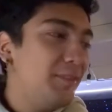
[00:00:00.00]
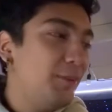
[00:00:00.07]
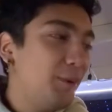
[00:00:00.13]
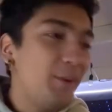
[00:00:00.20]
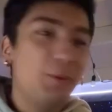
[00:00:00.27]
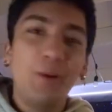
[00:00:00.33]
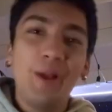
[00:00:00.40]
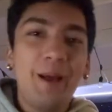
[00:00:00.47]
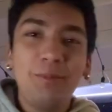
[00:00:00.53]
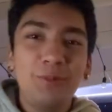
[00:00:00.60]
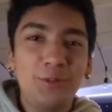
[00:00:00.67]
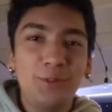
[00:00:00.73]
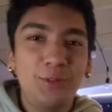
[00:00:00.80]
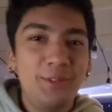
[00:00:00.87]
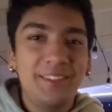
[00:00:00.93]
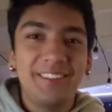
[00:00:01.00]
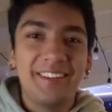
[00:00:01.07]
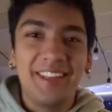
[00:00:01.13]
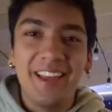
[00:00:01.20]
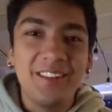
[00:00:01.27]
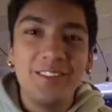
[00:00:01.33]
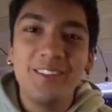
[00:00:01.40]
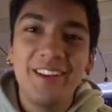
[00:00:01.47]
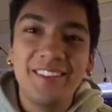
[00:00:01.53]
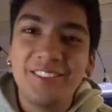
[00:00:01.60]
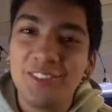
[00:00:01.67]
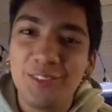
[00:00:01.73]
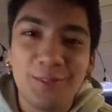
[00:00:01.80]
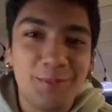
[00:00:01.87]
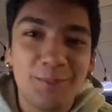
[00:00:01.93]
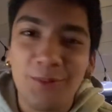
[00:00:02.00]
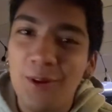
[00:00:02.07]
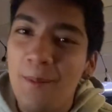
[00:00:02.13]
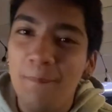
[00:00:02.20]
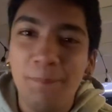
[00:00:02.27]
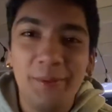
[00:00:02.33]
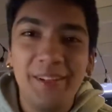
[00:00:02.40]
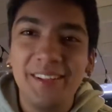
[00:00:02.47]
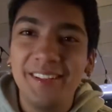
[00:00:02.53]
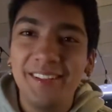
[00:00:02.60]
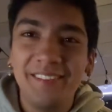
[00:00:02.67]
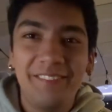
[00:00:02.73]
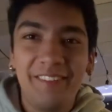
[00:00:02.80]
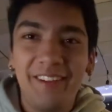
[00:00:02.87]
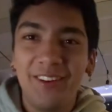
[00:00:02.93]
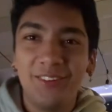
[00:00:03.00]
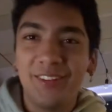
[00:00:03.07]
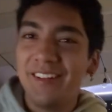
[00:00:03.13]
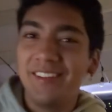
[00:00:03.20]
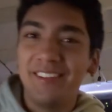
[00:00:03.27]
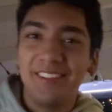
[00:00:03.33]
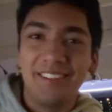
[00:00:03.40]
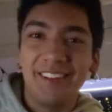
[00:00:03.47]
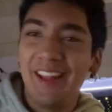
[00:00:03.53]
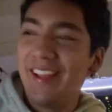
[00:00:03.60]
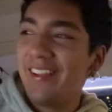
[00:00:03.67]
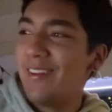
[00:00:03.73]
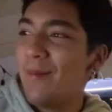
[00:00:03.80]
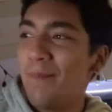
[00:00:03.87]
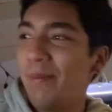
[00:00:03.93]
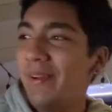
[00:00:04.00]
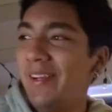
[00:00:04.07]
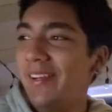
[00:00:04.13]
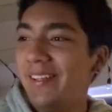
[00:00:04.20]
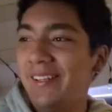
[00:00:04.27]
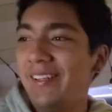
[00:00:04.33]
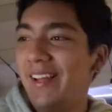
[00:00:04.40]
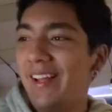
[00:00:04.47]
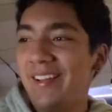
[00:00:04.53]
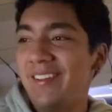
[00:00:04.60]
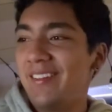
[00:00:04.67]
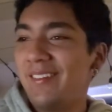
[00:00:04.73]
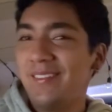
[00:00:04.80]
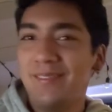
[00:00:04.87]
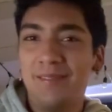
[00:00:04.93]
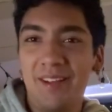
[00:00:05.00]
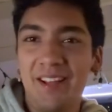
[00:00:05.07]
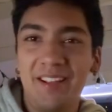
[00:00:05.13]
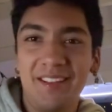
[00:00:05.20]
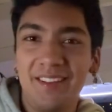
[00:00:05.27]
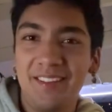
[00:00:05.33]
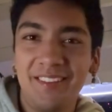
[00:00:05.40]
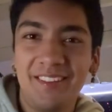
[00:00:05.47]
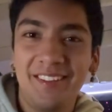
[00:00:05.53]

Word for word: we have to do this again. You guys just completely failed at this. Like completely. Like like